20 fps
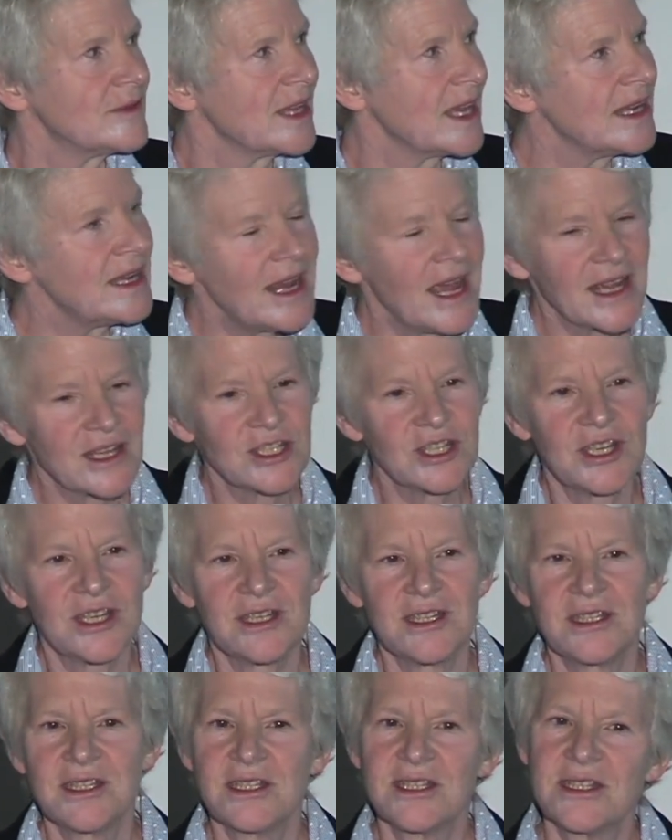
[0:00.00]

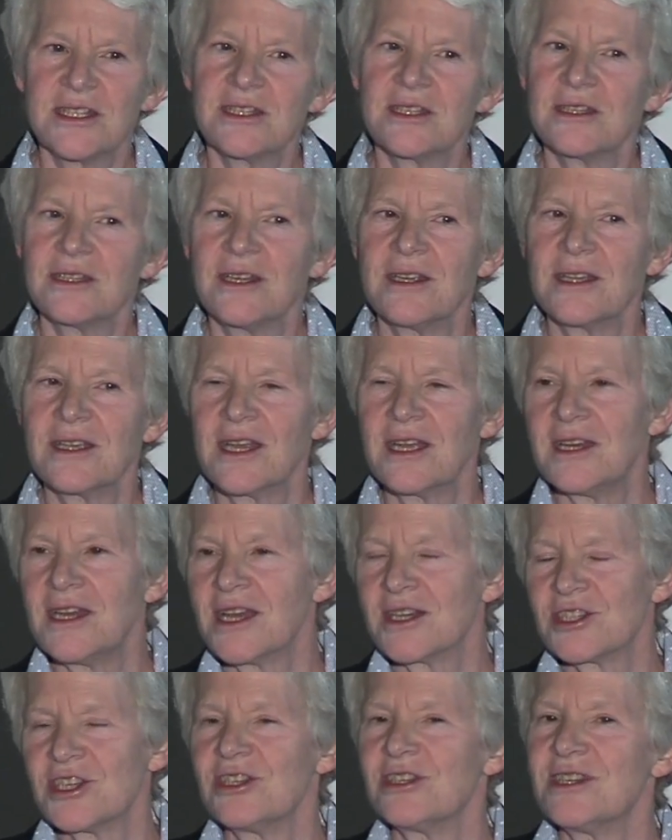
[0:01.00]
connection is
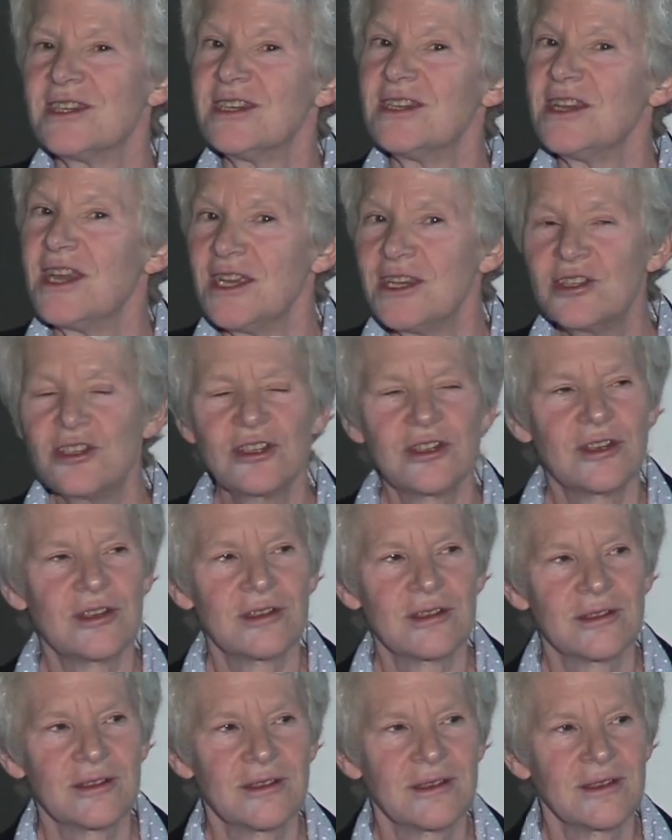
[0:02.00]
connection to nature.